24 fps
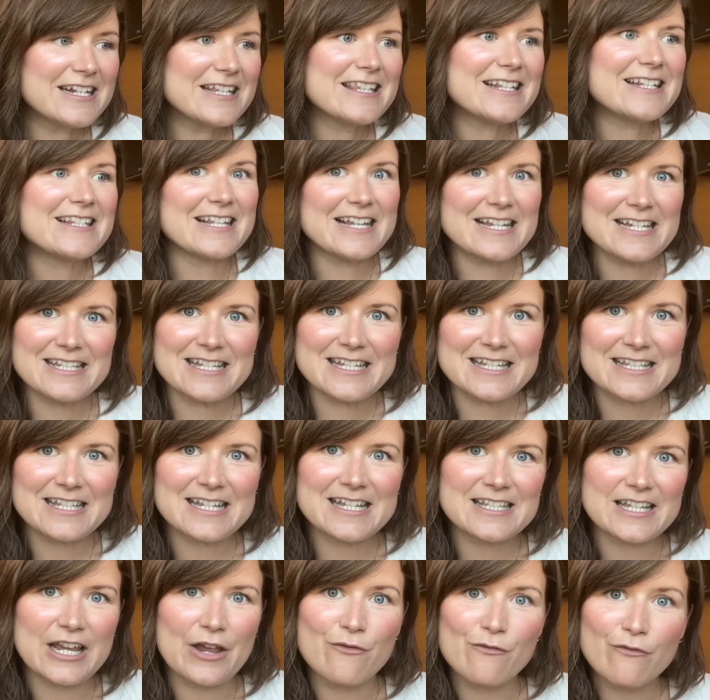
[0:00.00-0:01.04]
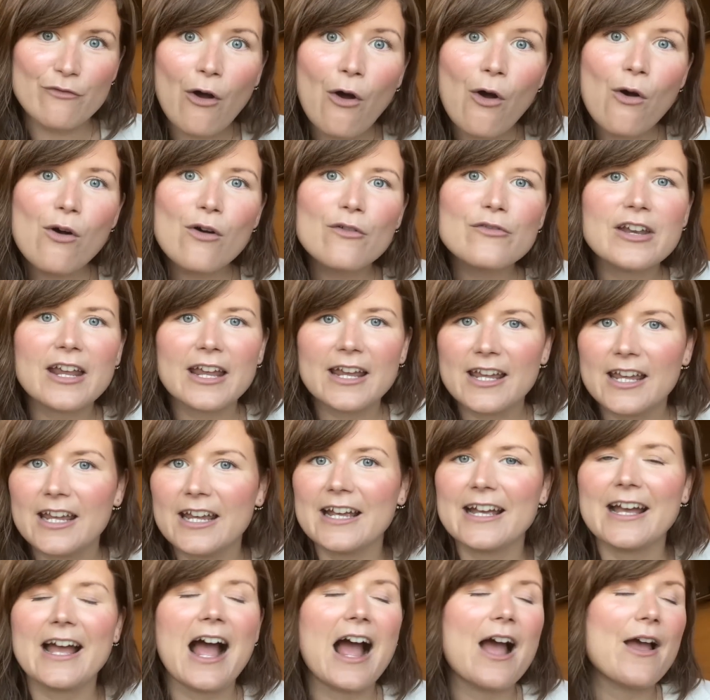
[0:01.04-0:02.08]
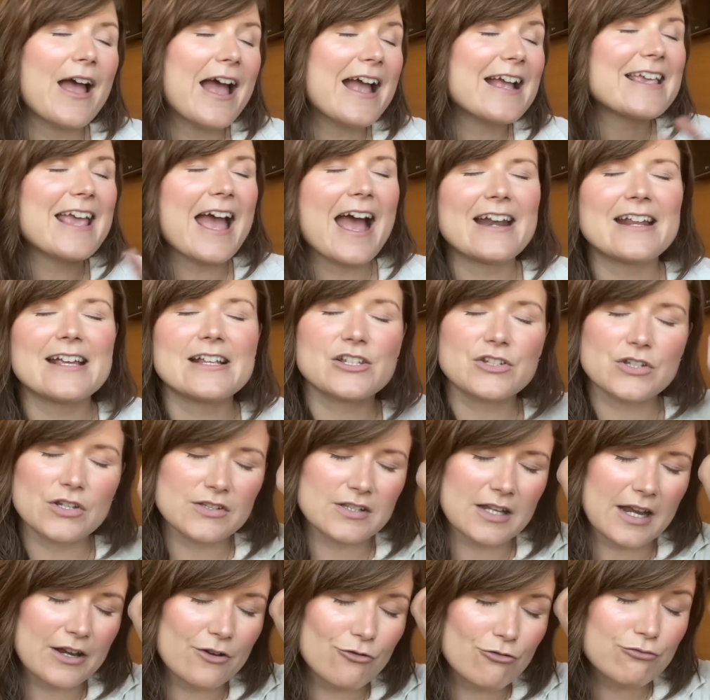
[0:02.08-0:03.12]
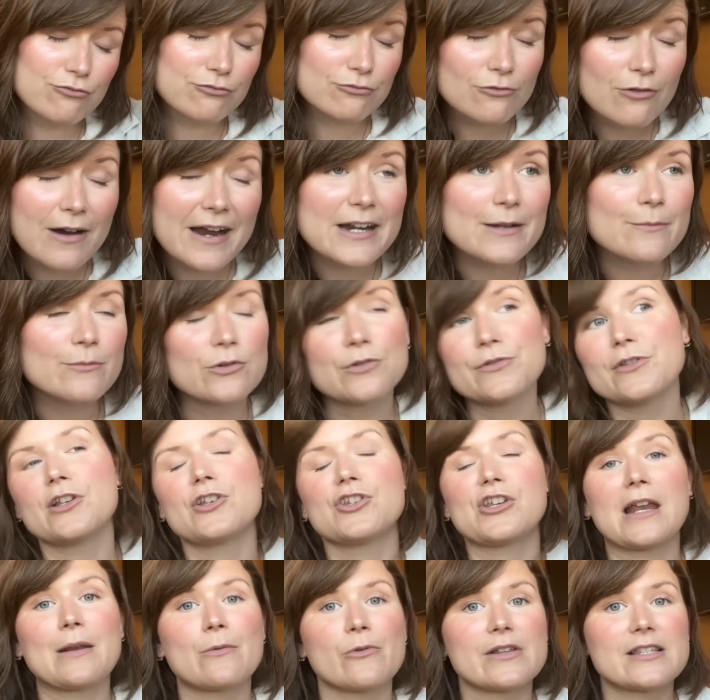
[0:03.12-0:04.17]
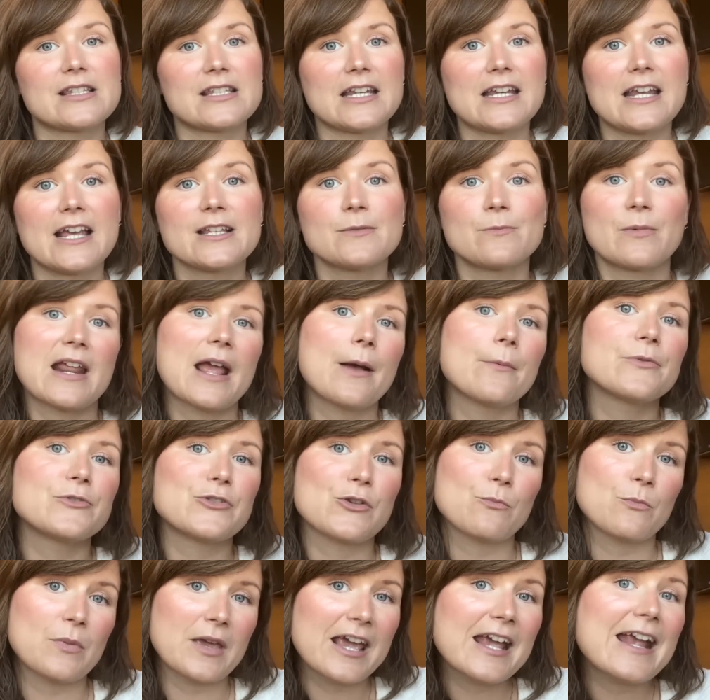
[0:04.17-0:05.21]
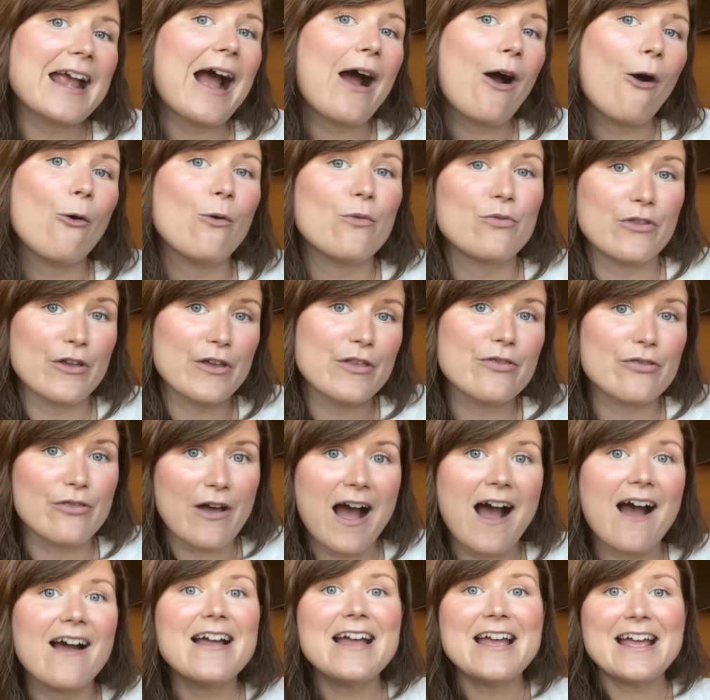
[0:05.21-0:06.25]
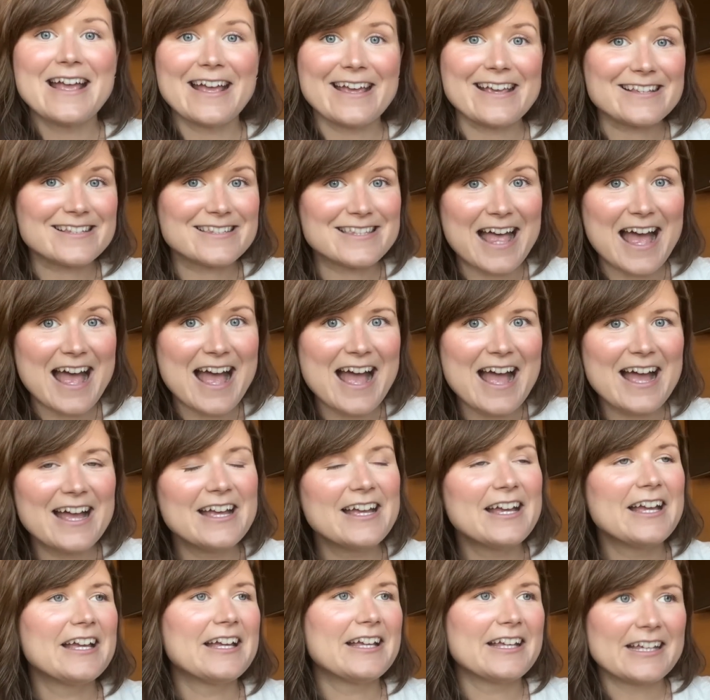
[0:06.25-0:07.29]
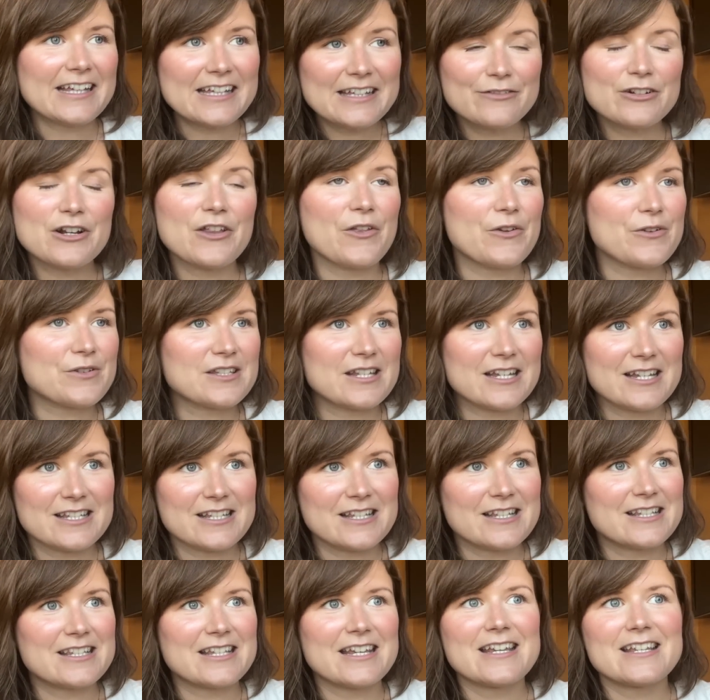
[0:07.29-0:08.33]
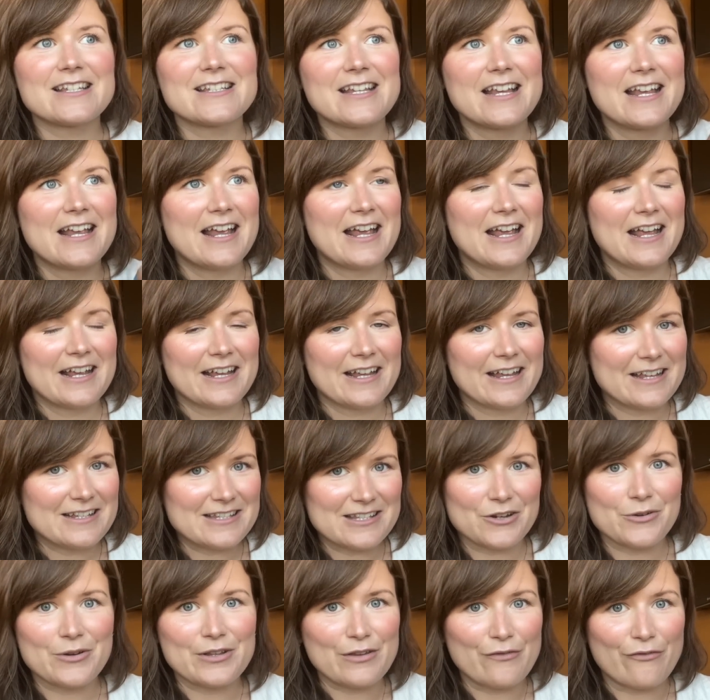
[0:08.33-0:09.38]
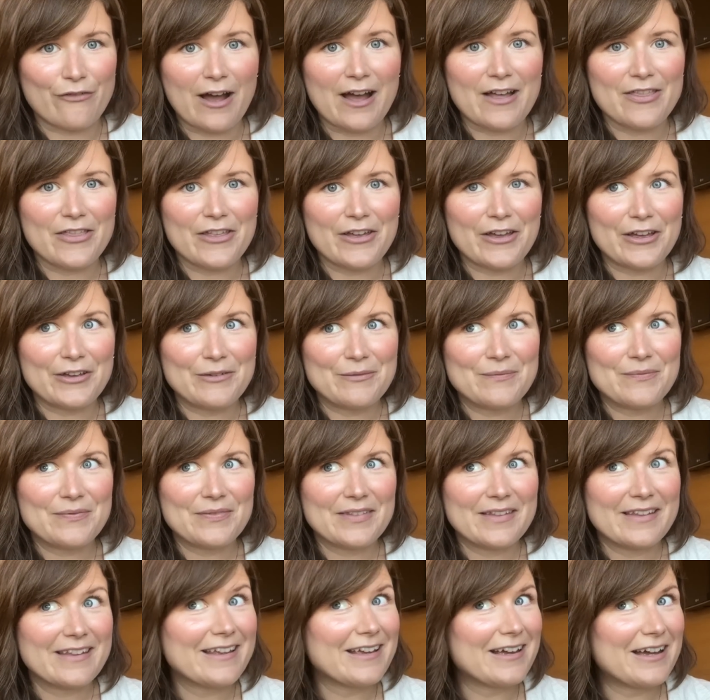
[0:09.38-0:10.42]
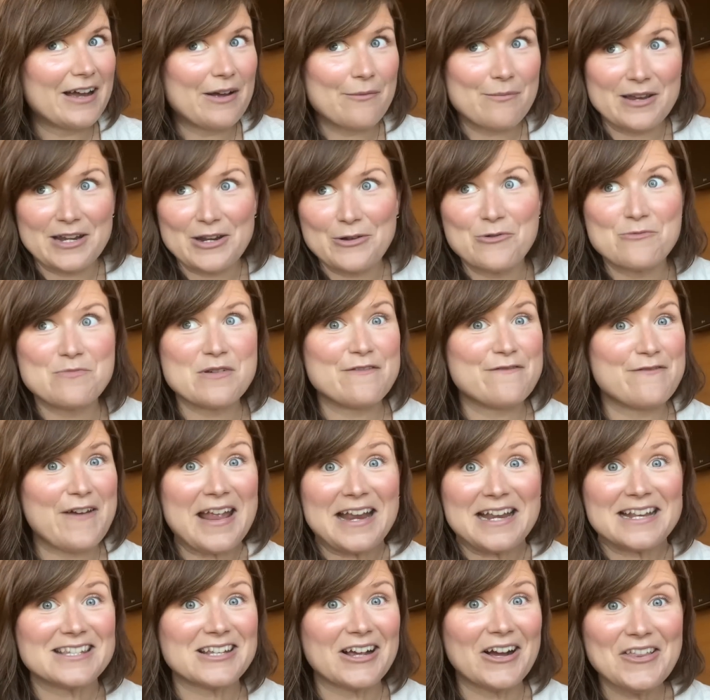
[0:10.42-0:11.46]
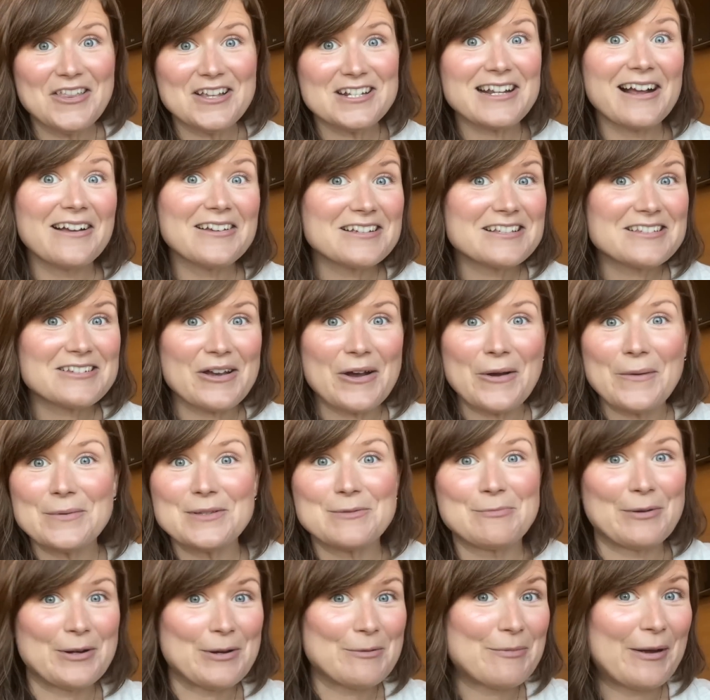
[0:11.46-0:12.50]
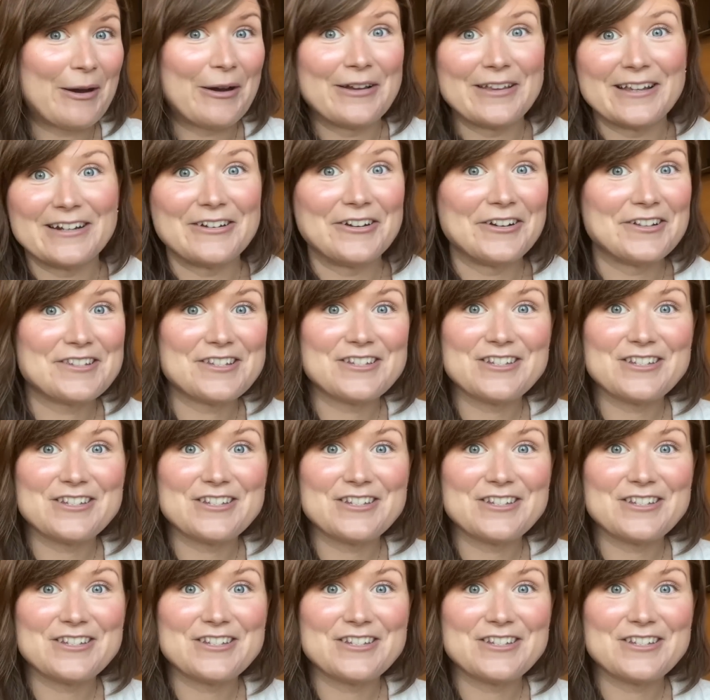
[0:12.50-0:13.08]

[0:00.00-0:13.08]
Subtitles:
the distances involved here, again, it's just incredible that JWST has been able to pick out that that is there, even at those distances, considering the fact that, I mean, it would be faint to other telescopes, but apparently not to